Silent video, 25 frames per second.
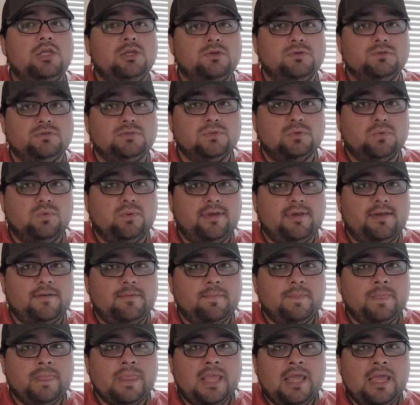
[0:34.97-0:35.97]

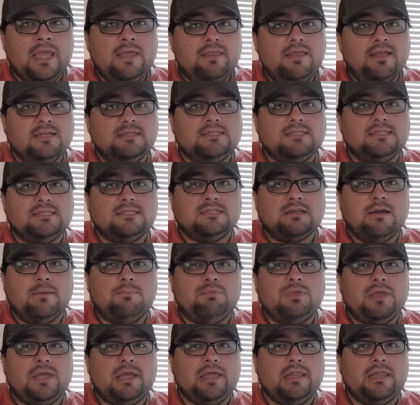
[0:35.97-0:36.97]
usually. This is
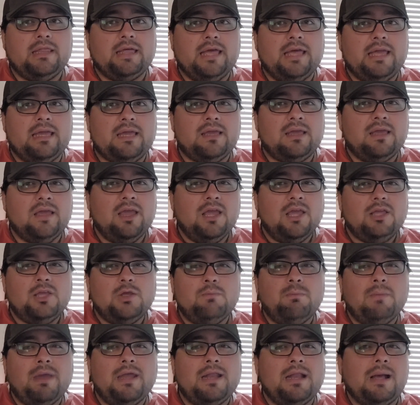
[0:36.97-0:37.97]
something like
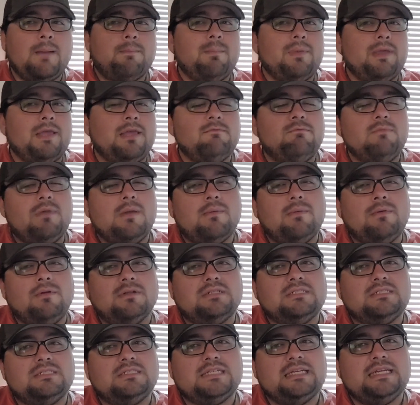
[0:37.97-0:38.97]
you may not even be able
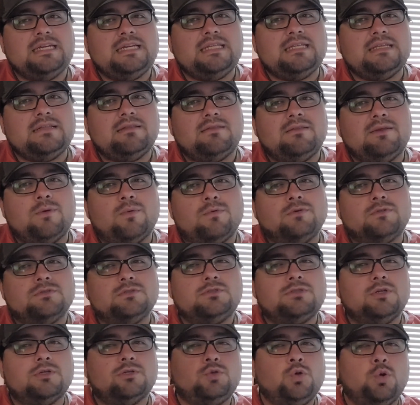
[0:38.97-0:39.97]
to see that there
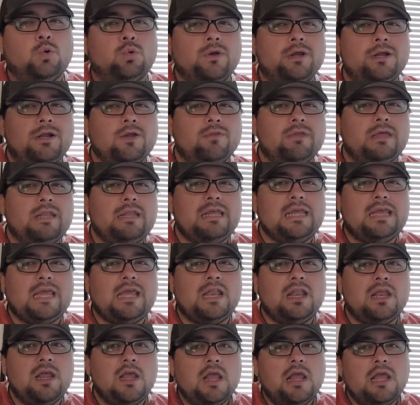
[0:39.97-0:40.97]
was a tornado that
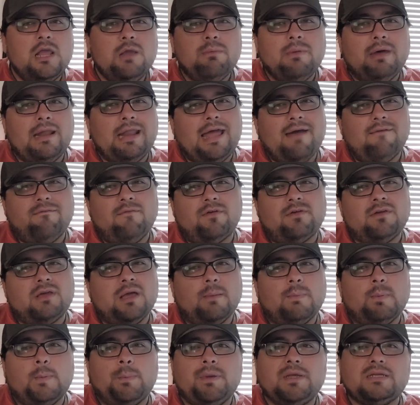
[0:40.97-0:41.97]
hit. You might have a
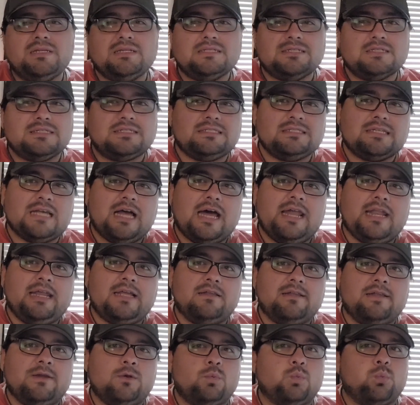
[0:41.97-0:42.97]
couple pieces of
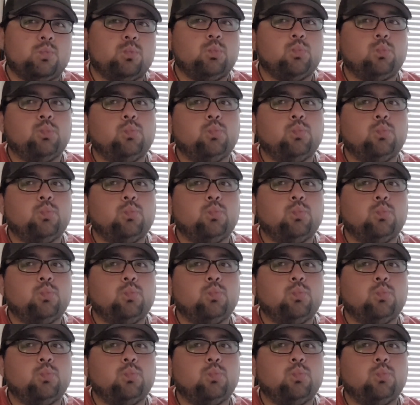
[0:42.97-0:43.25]
siding like